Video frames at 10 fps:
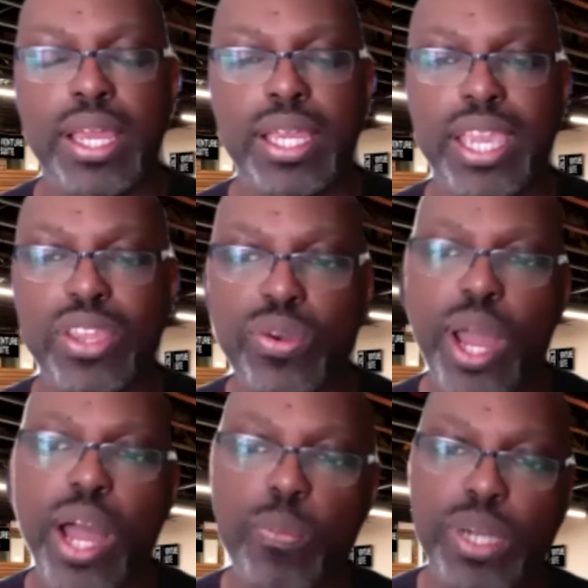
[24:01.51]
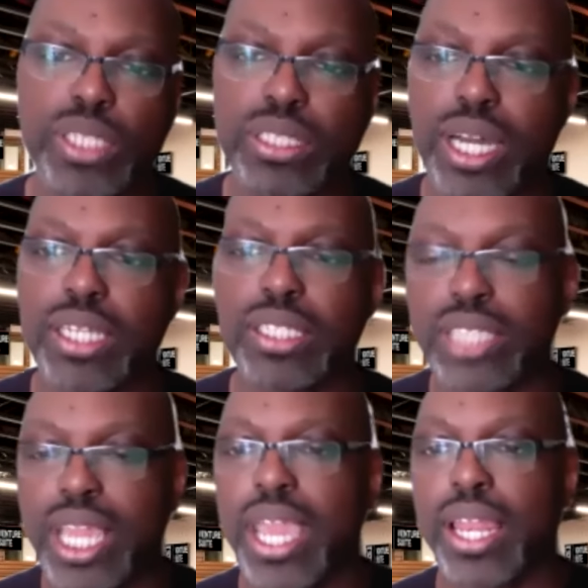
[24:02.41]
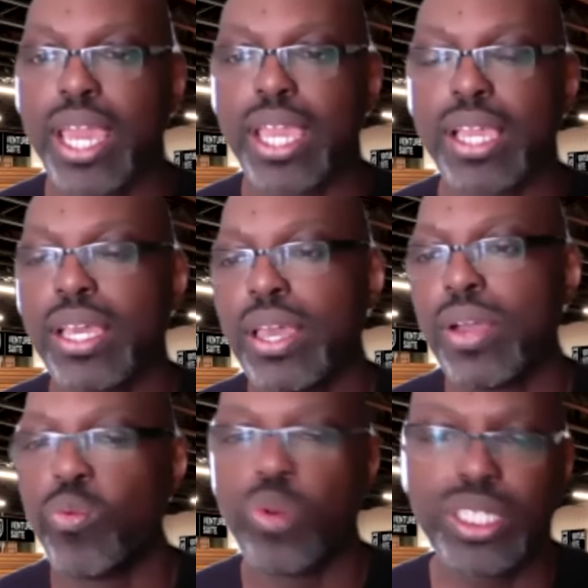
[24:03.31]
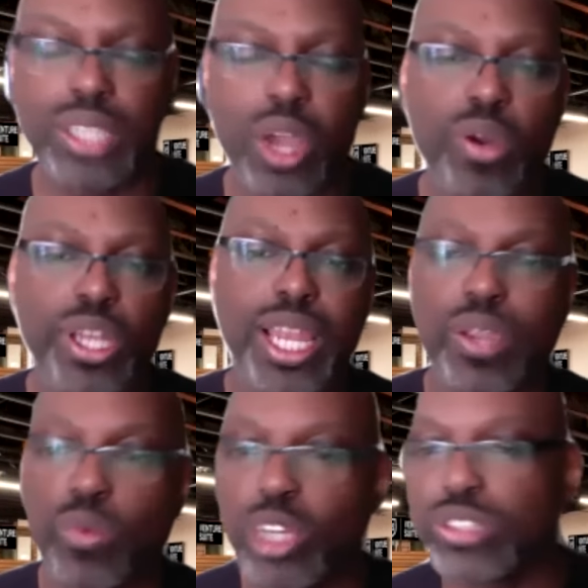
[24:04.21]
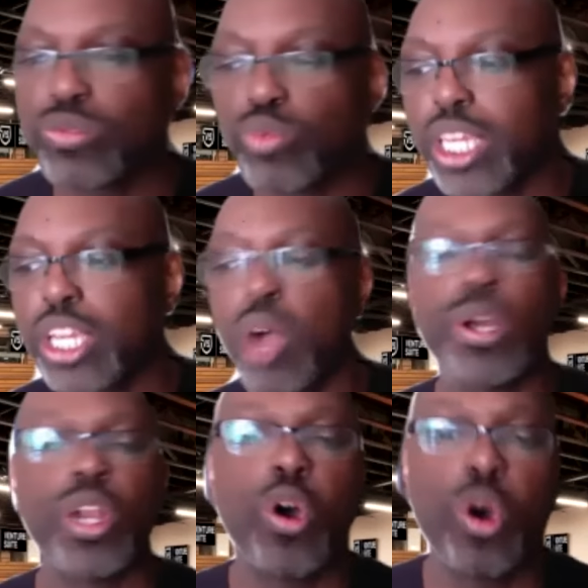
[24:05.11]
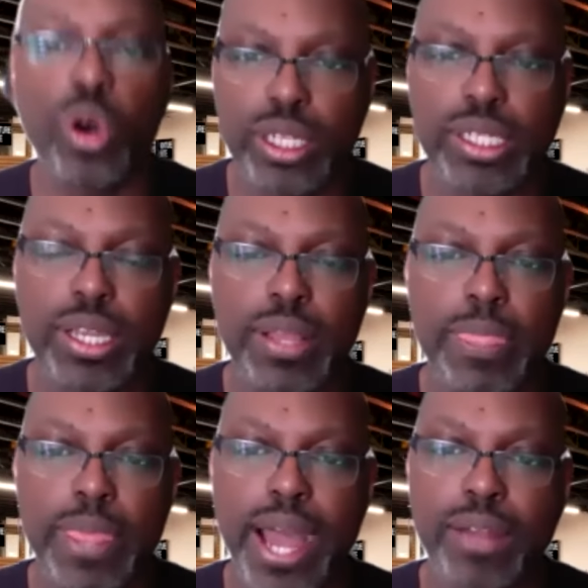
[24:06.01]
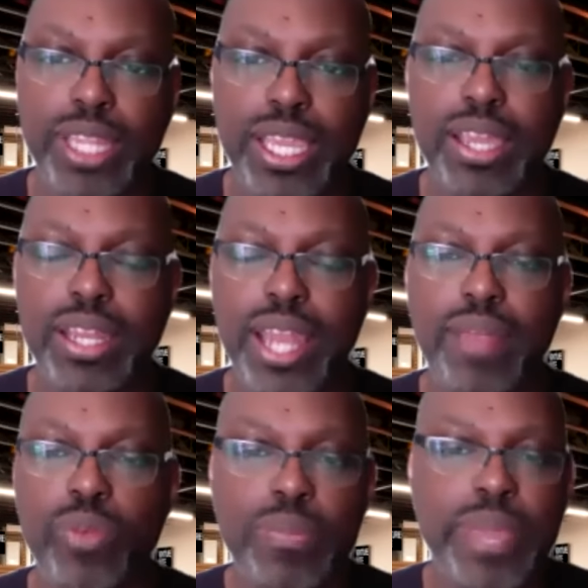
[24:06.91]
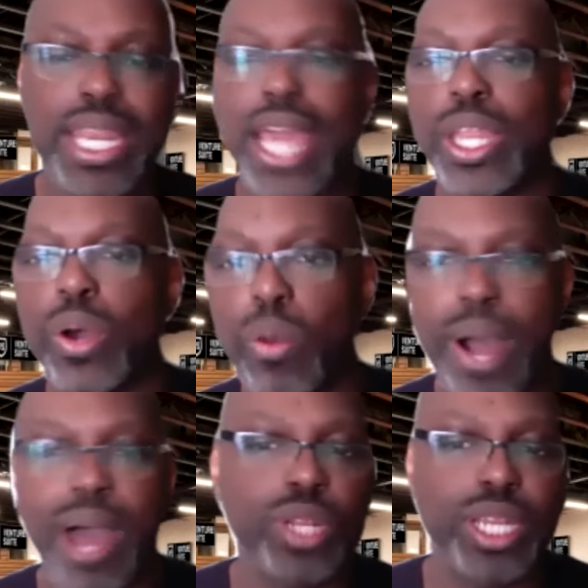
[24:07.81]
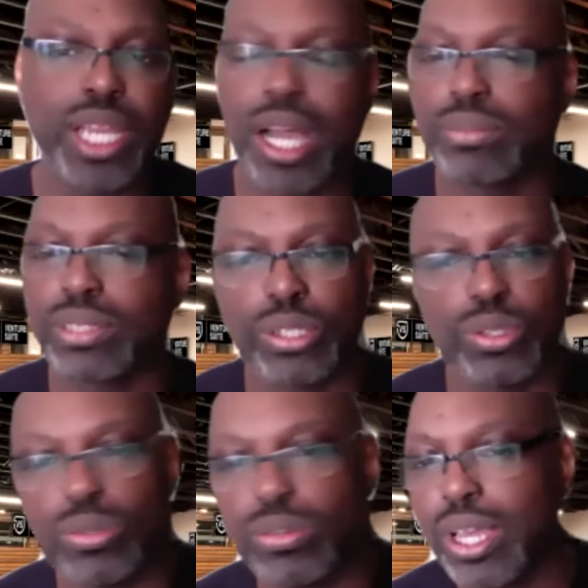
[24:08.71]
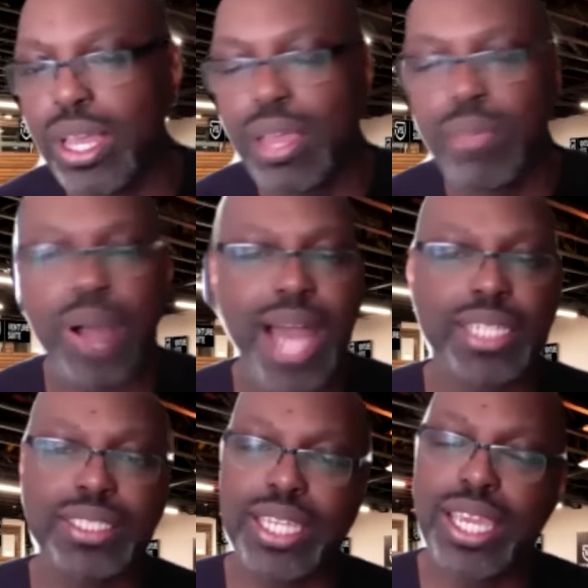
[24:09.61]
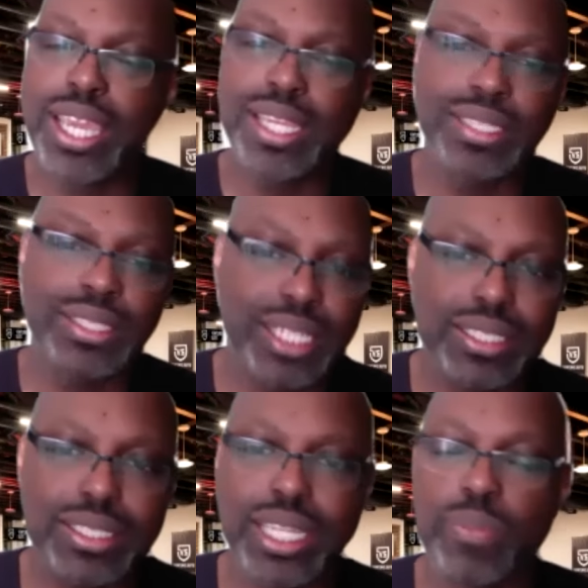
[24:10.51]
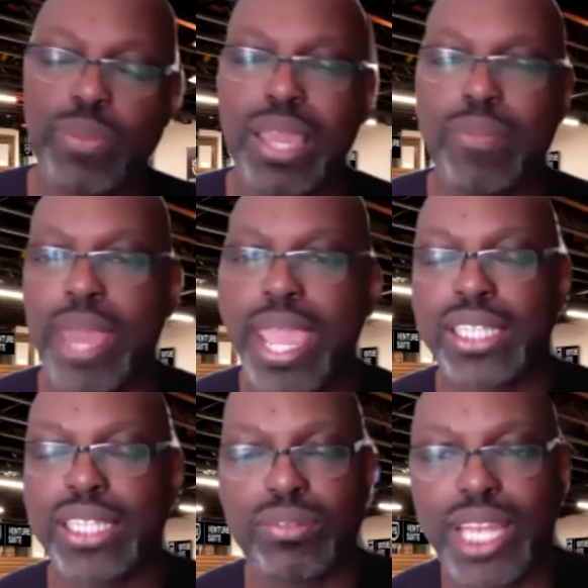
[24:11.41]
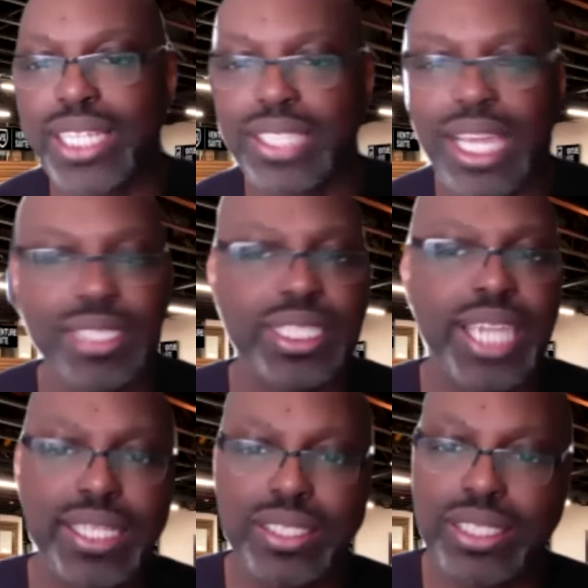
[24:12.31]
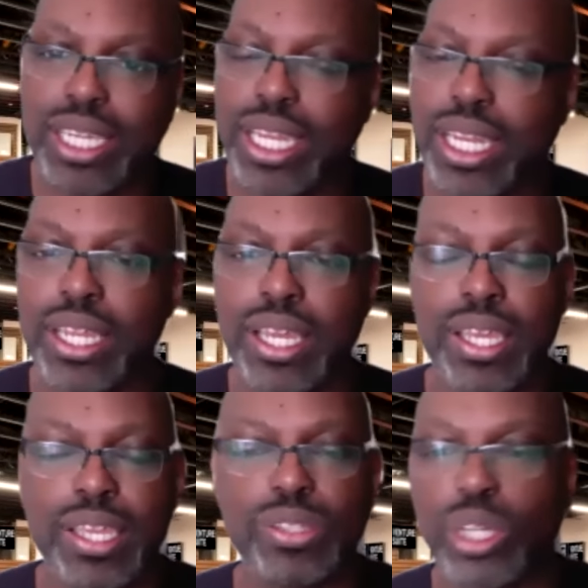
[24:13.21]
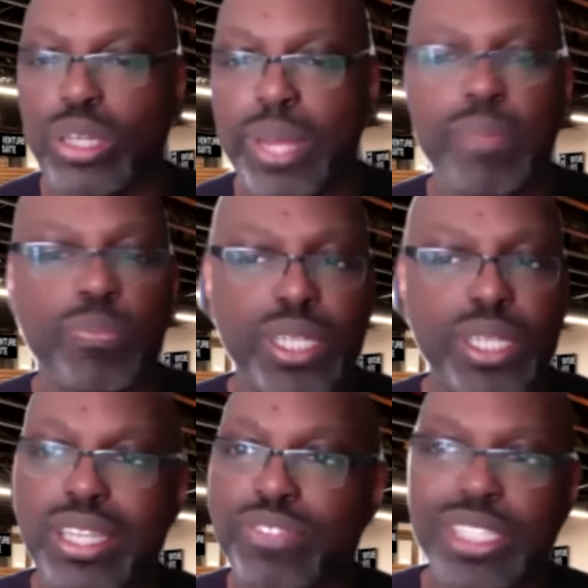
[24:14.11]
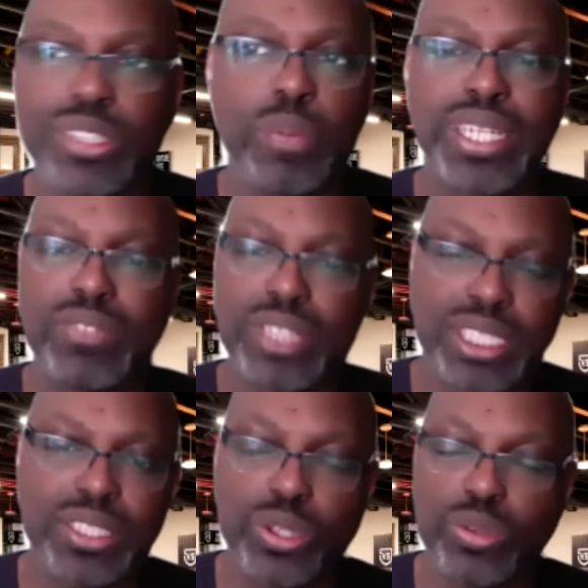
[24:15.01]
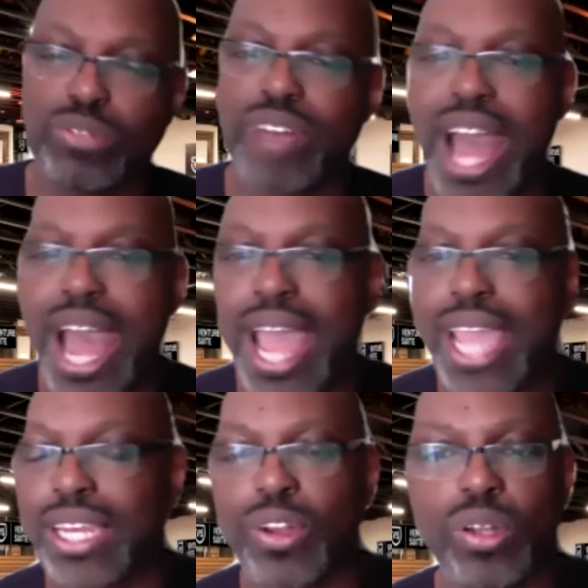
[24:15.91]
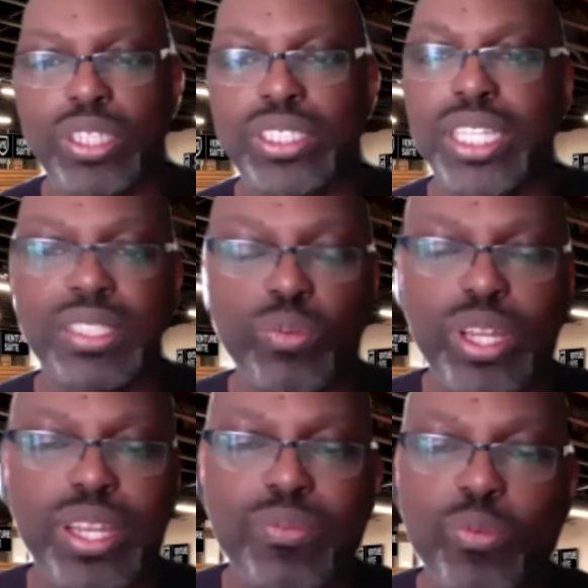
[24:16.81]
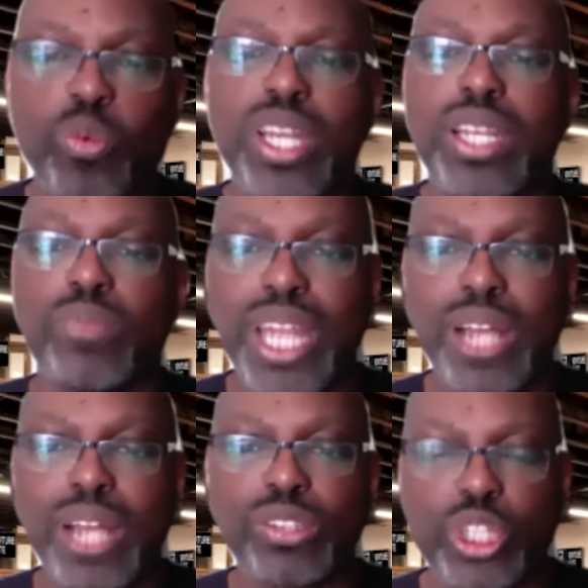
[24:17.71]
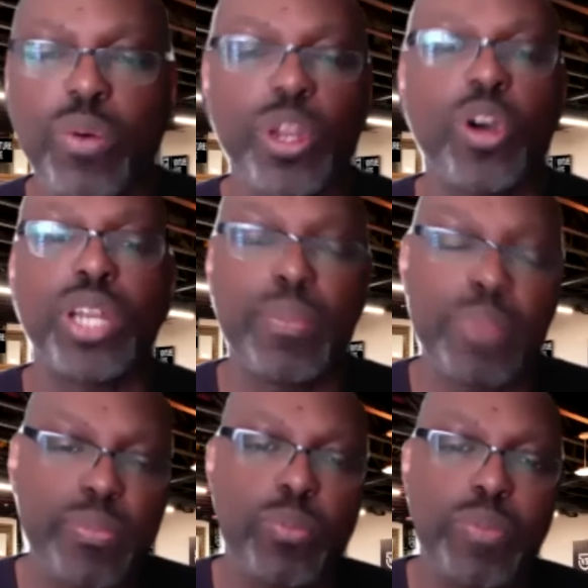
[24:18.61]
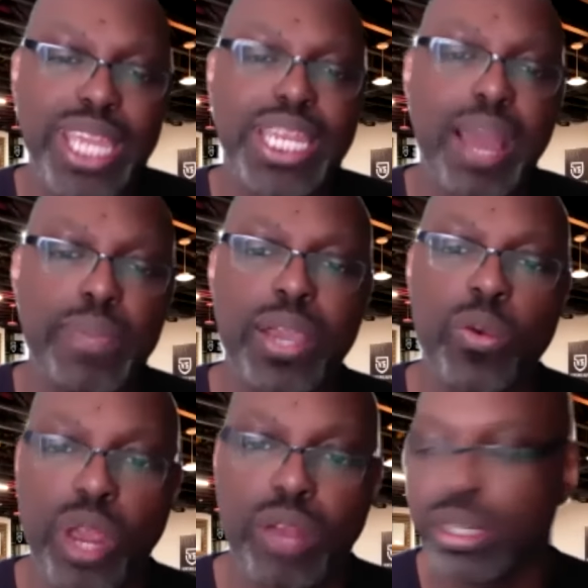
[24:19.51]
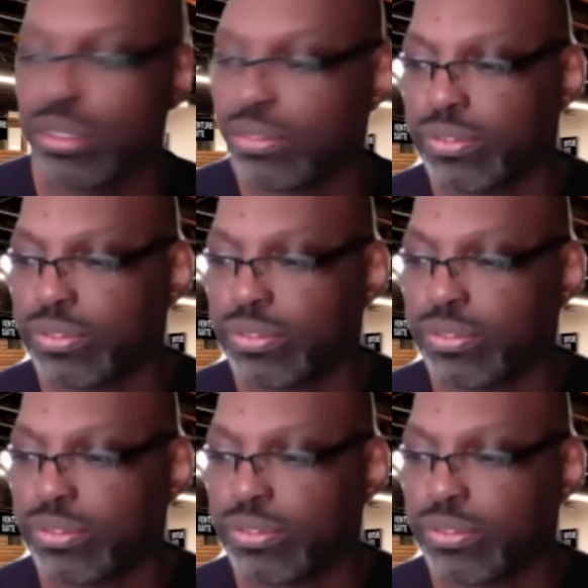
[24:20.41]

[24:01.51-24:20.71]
Can you help us to understand like what's going like what's really going on out there that we may not know about when it comes to policy and decisions that are being made as it relates to education and you talking about a bunch of different things. You talk about the digital divide and all this other stuff. What what what else is going on that people may not be aware of?